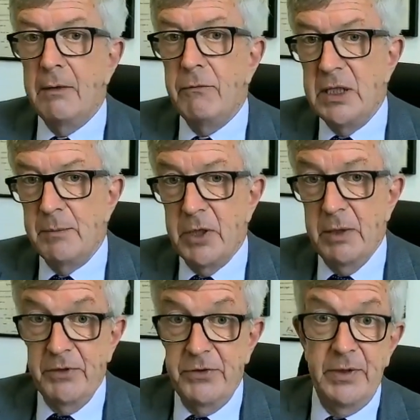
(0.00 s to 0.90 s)

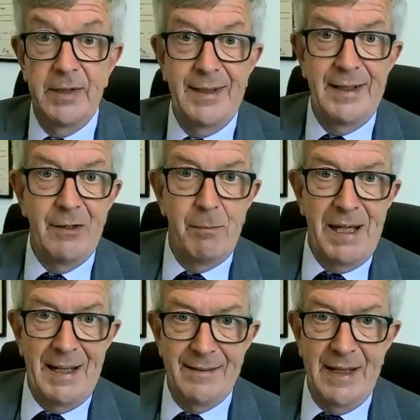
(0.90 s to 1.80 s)
redeployment. Now, they didn't go
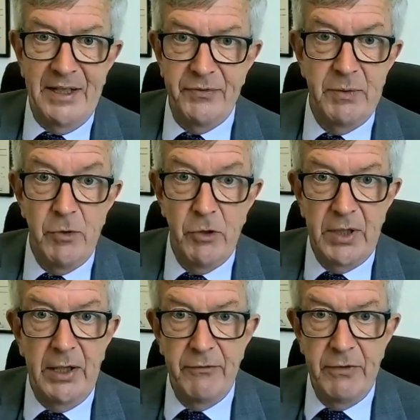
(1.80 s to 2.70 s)
past that if
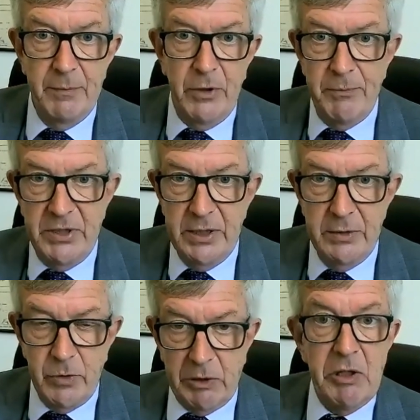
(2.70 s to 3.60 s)
remote and redeployment
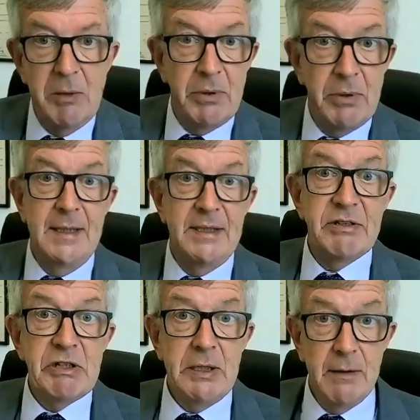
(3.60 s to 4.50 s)
didn't work. But at
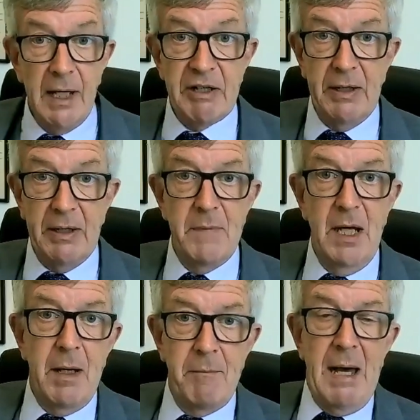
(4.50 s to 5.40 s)
least you had a
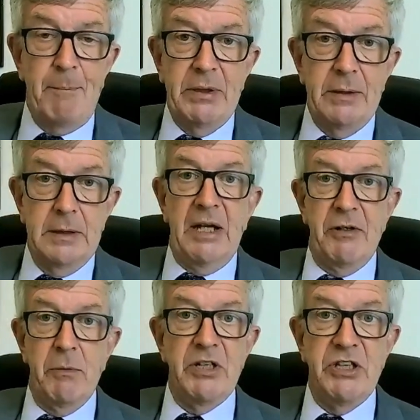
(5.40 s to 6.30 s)
map
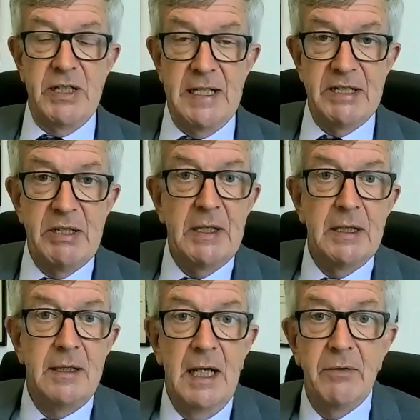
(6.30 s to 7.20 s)
as to what you did.
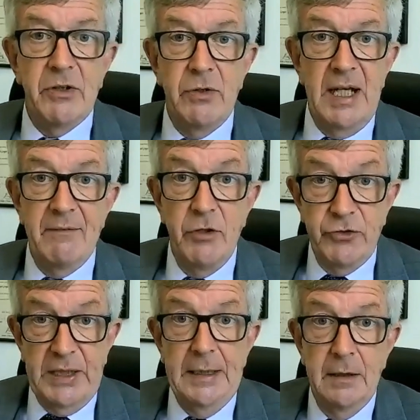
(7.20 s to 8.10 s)
Now they're going to have
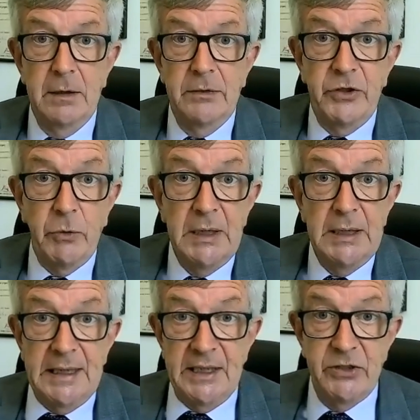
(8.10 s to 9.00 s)
nothing.
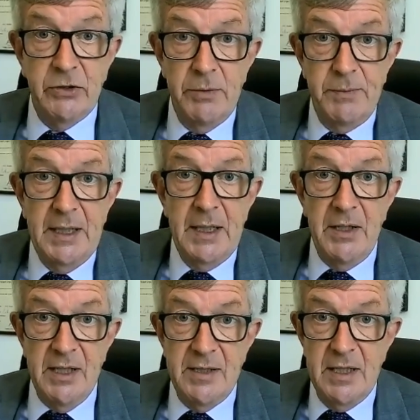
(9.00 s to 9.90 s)
So this is going to be
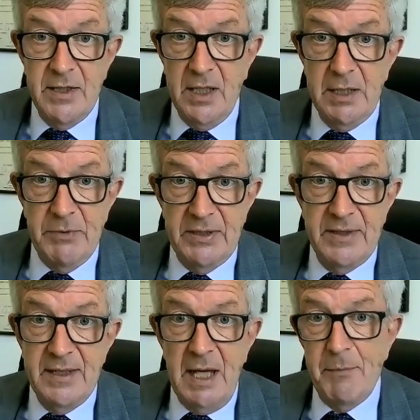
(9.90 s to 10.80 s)
a nice little document
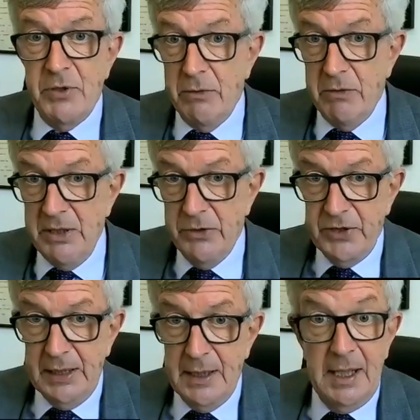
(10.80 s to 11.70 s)
that says absolutely
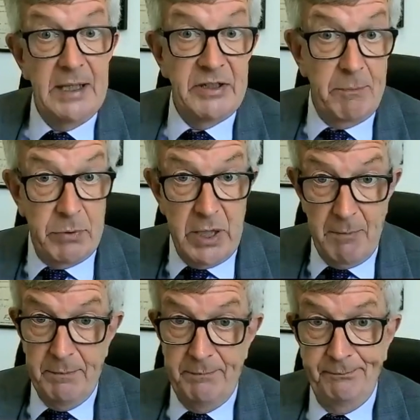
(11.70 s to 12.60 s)
nothing, and it's a
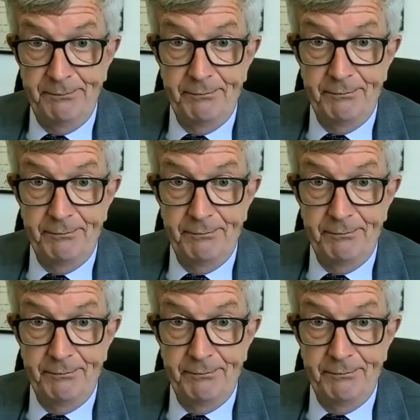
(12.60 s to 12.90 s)
problem.